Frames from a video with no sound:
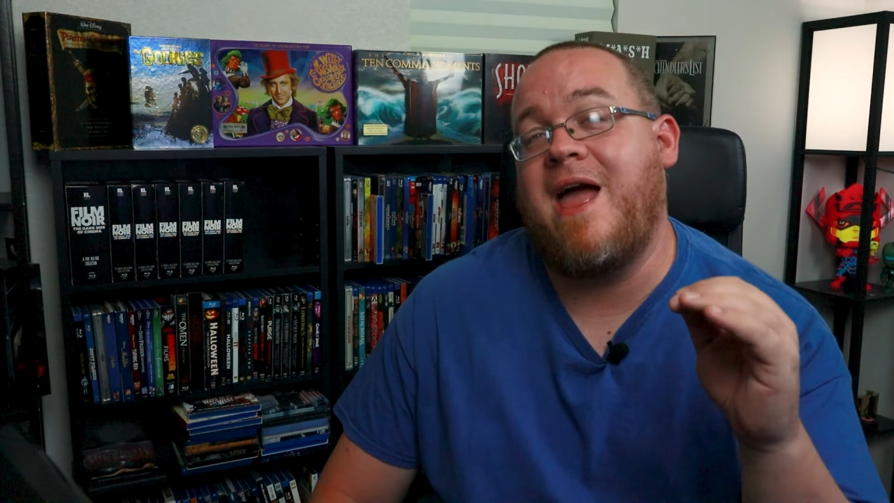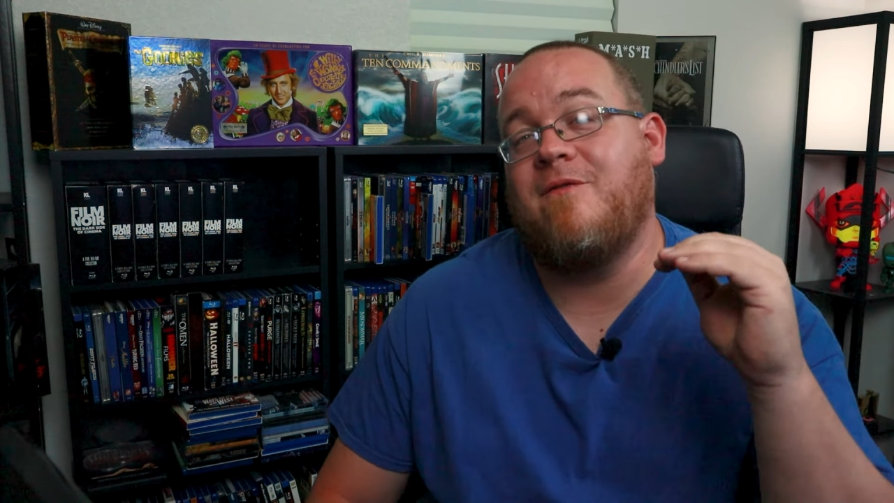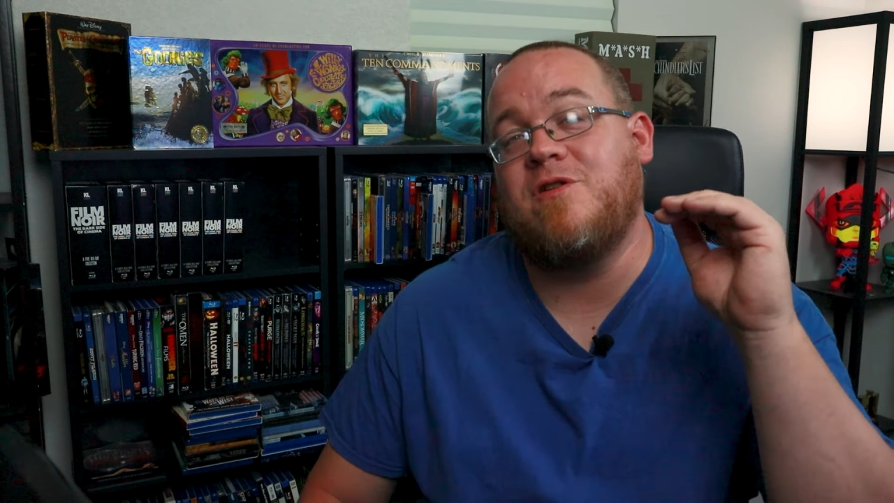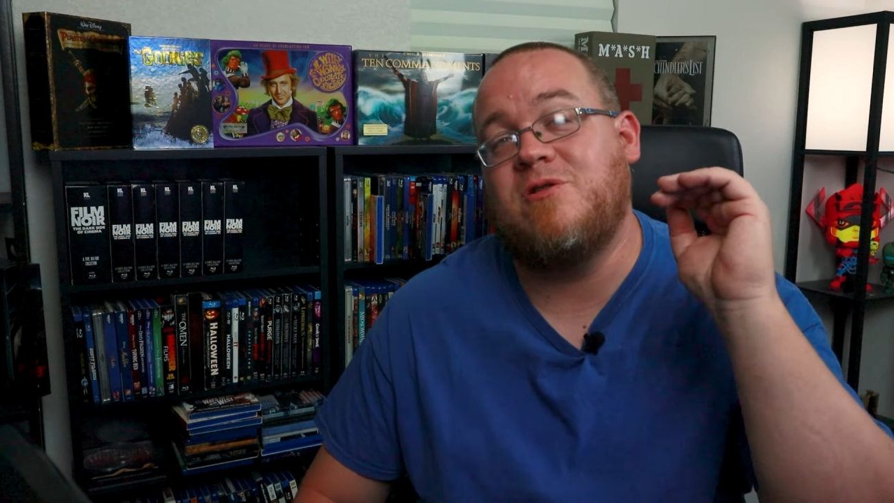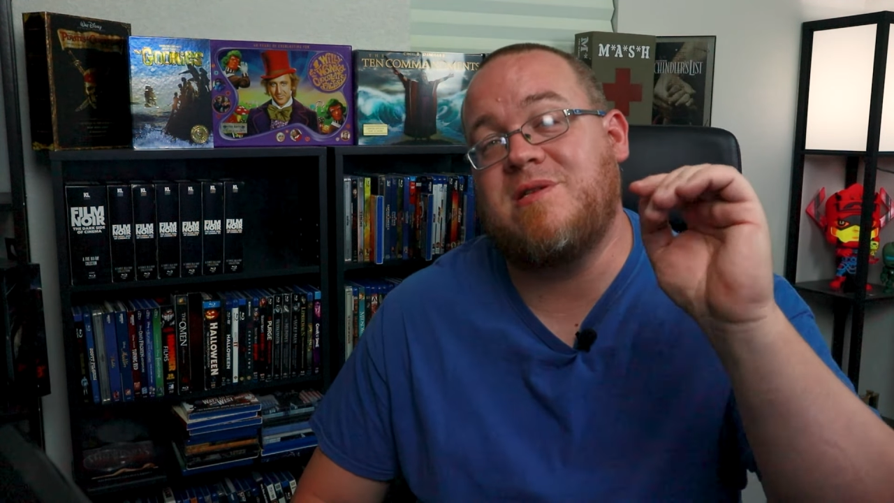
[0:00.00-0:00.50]

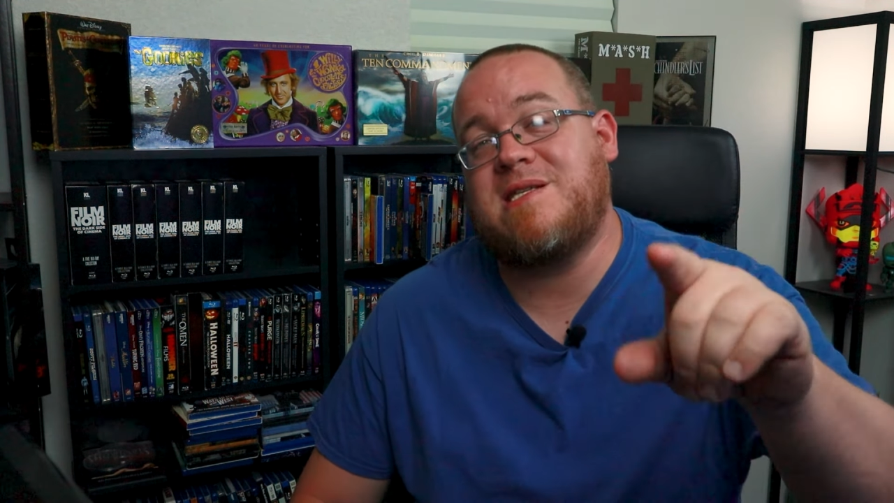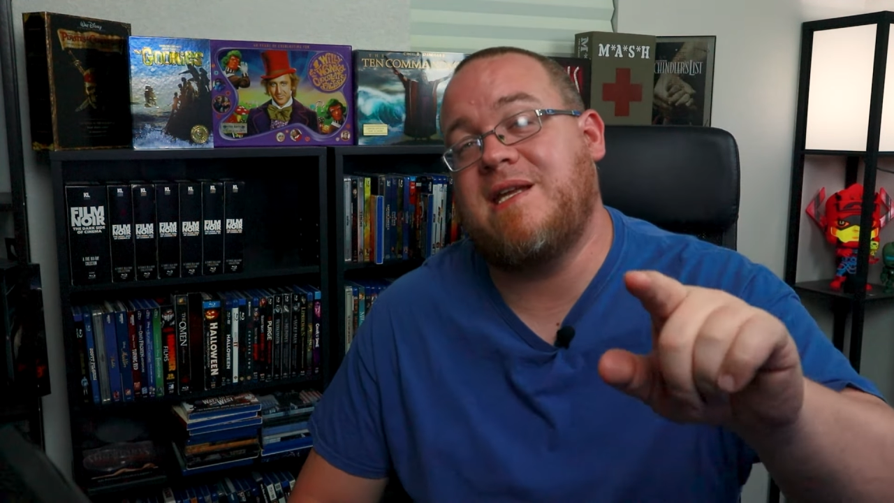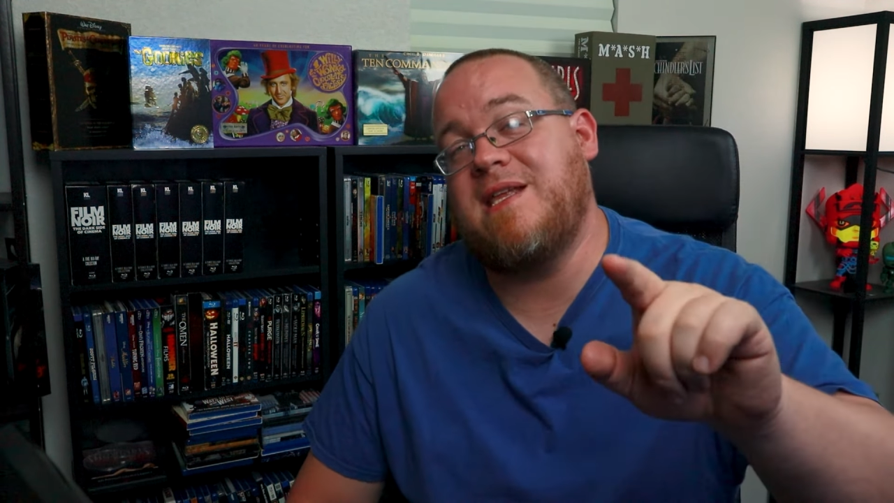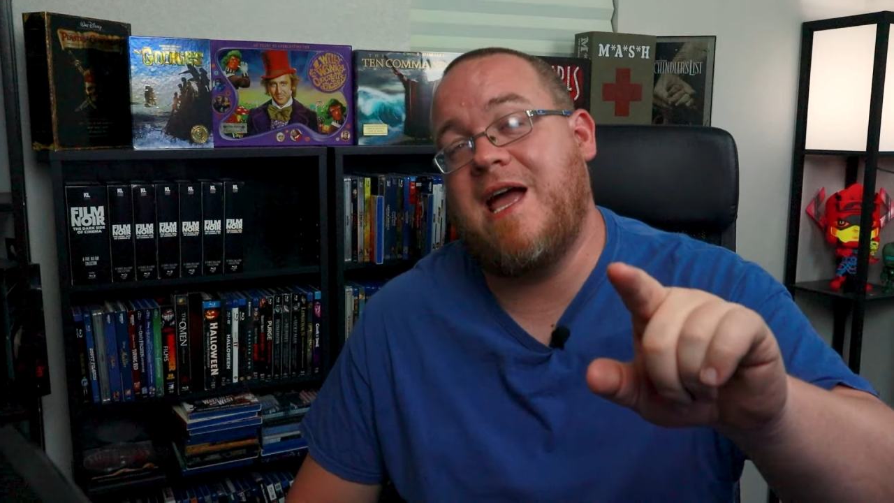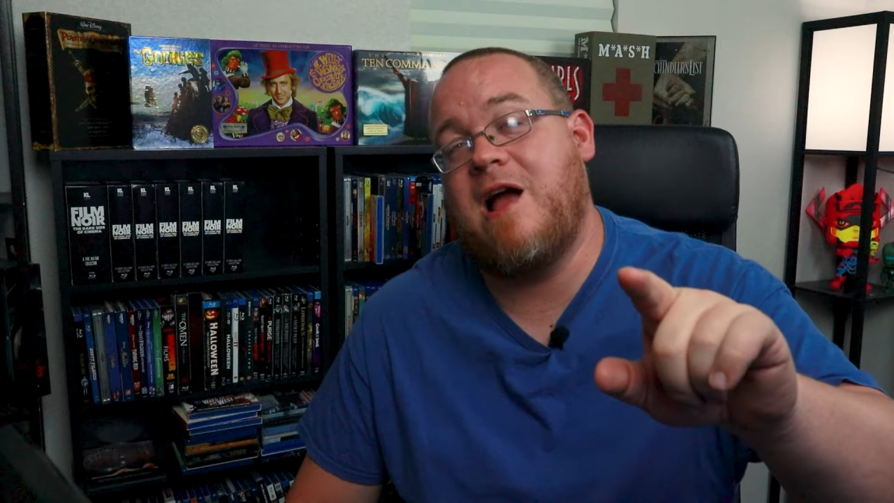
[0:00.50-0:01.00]
Have you
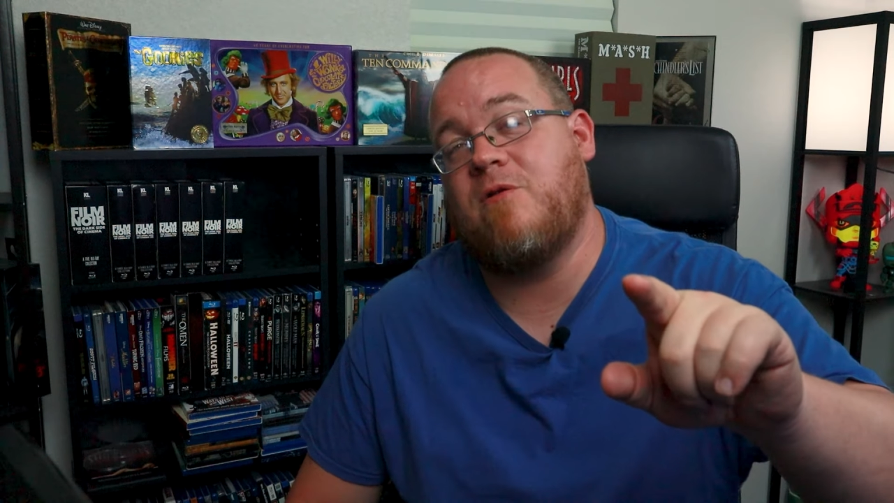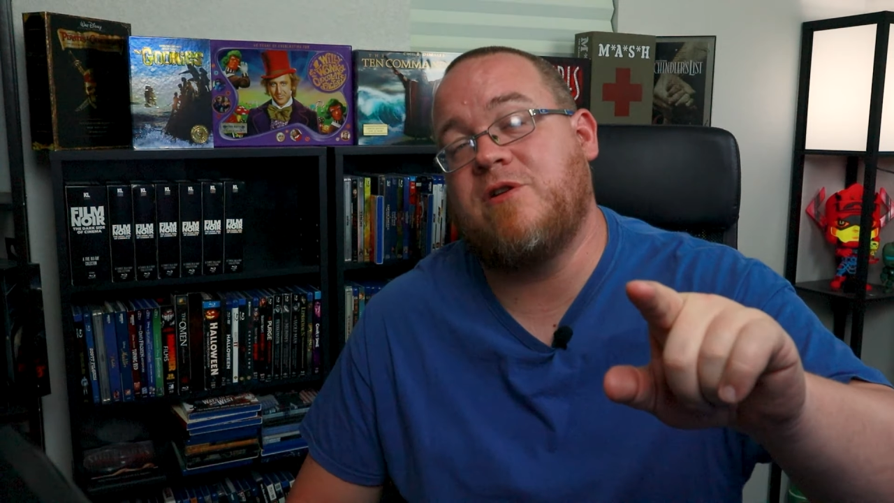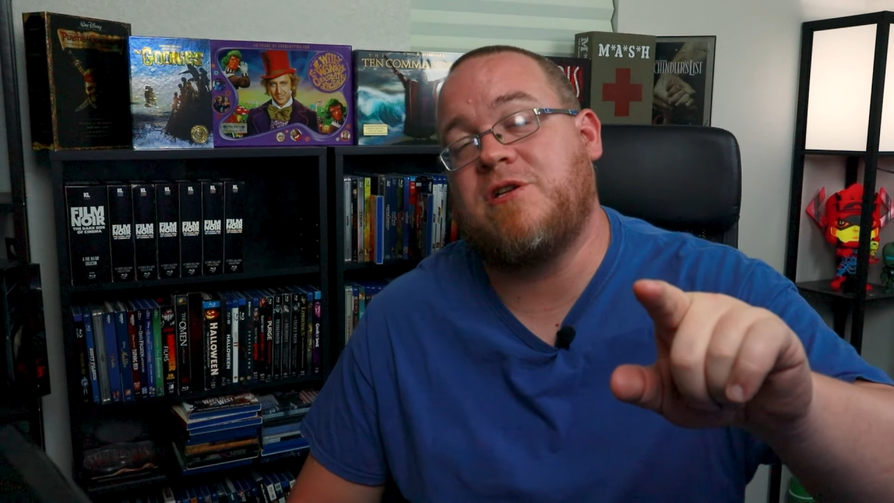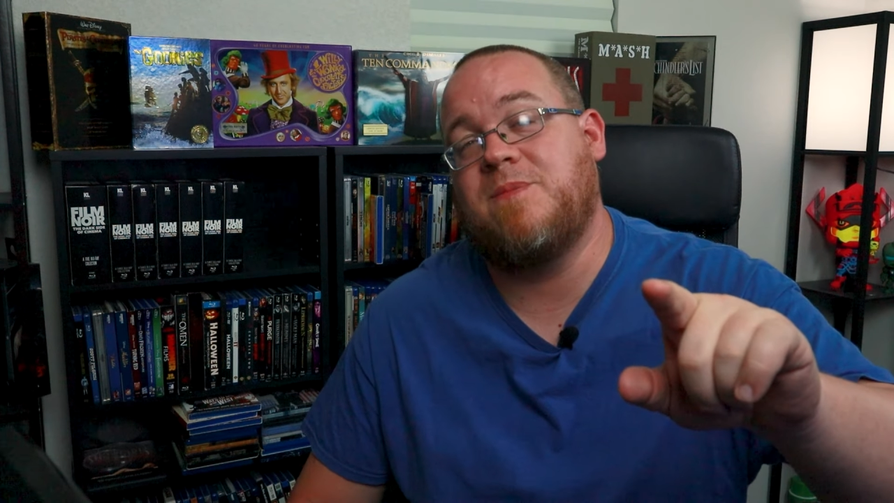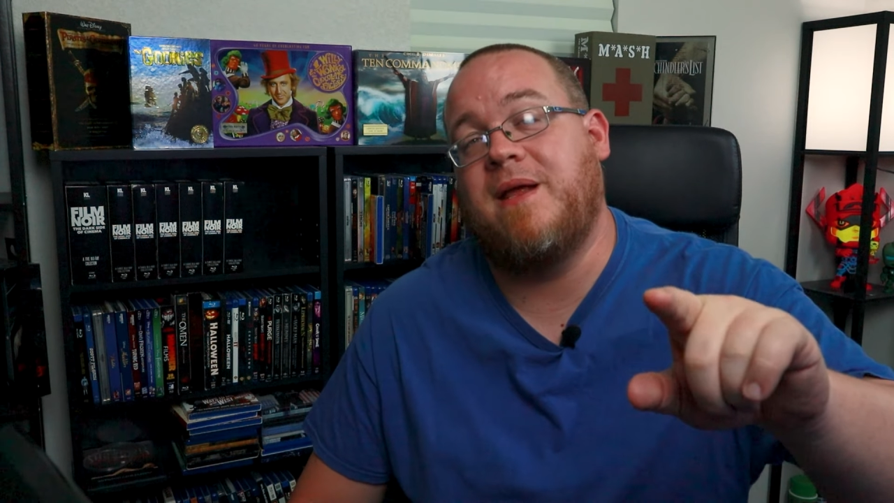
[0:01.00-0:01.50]
seen The
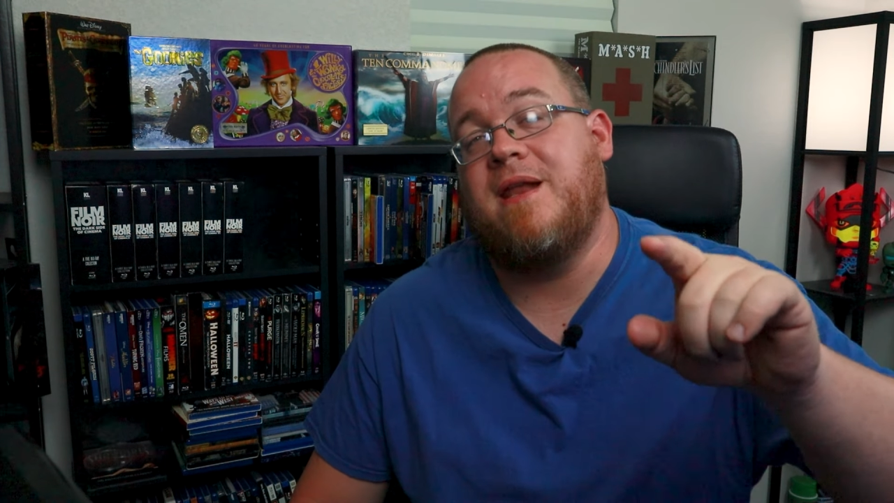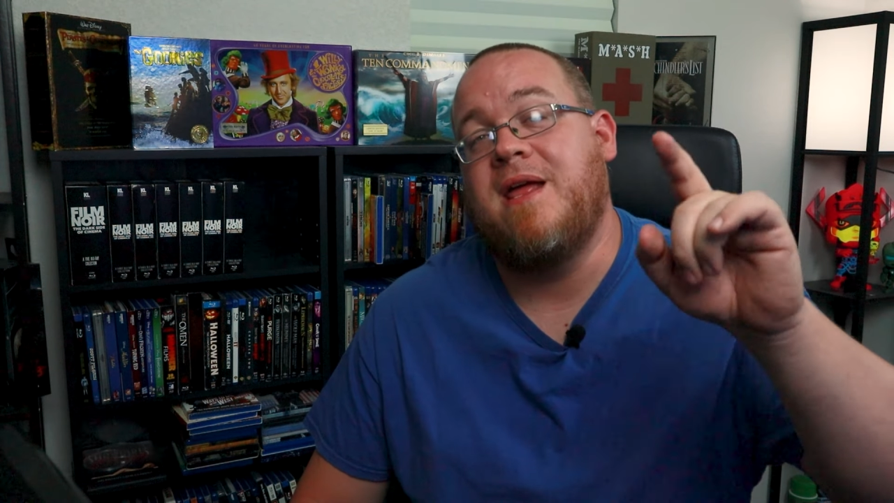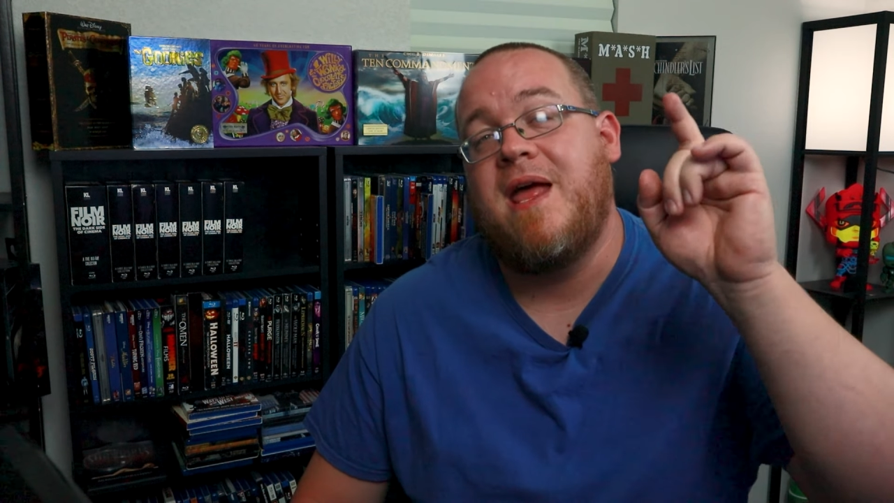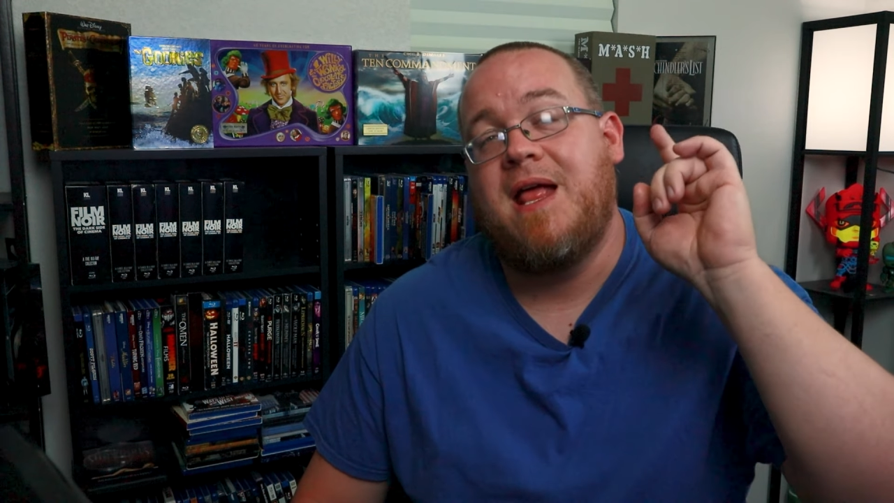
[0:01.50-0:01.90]
Irishman?